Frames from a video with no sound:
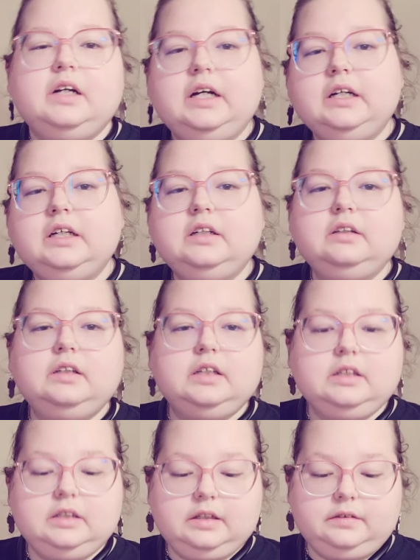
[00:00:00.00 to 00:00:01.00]
I kind of
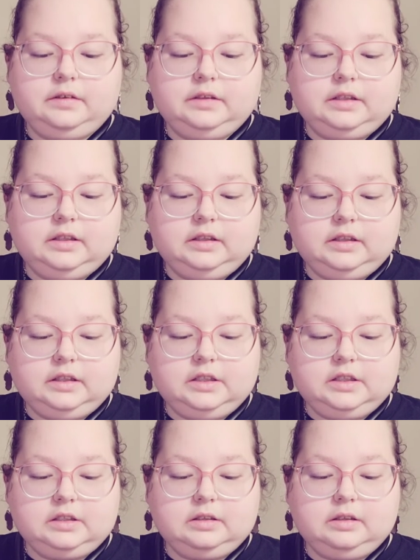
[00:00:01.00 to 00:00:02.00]
like everything.
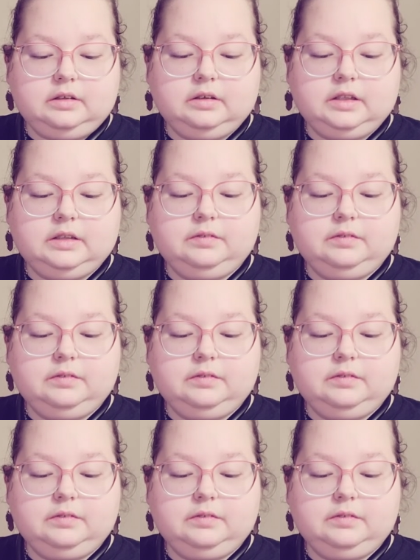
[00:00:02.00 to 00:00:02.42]
Okay,